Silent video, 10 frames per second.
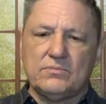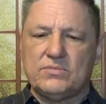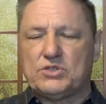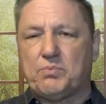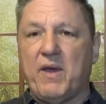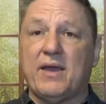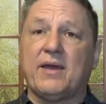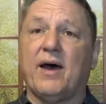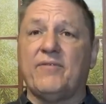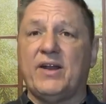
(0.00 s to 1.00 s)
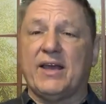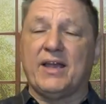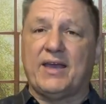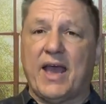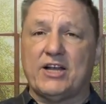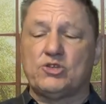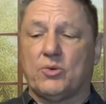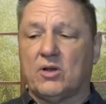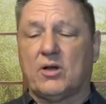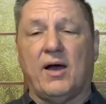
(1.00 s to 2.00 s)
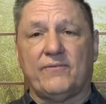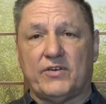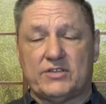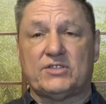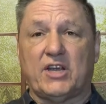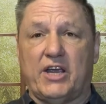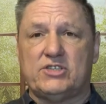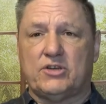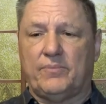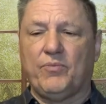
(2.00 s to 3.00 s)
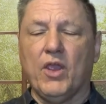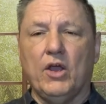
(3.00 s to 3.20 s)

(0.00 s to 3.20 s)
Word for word: speak of it in casual conversation.